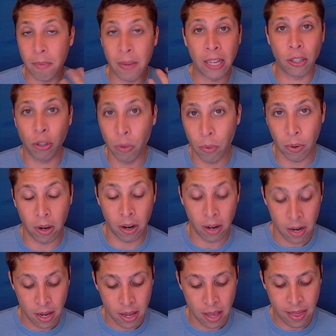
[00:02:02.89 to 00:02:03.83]
make
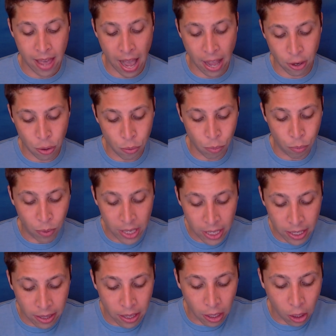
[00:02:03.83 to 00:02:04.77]
sure that you
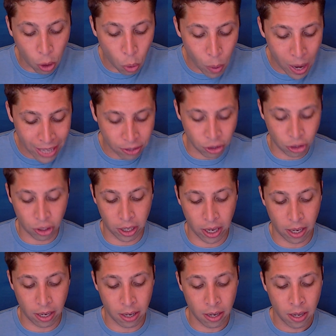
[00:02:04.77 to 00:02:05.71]
read the
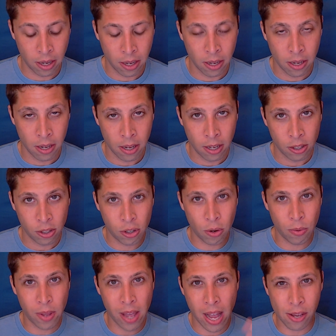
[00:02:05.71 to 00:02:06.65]
question
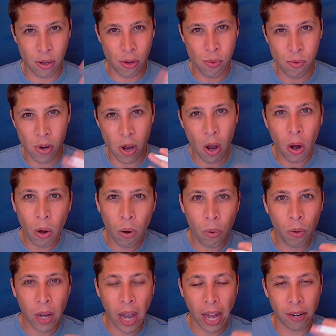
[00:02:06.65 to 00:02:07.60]
so that you
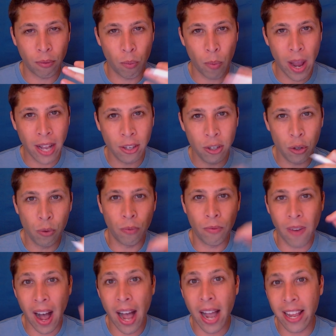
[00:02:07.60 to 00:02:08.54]
know kind of when you
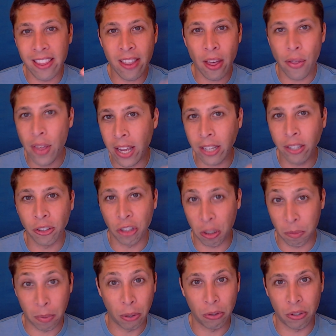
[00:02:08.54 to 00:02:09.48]
find the thing you're
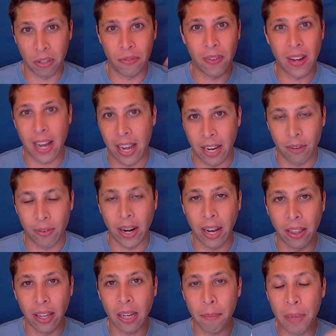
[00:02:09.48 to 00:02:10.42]
supposed to find, right? I
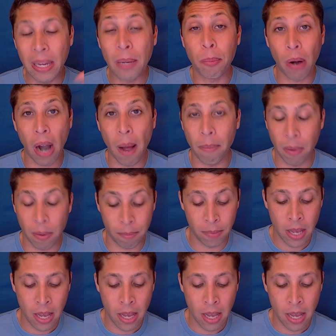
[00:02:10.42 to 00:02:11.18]
think a big problem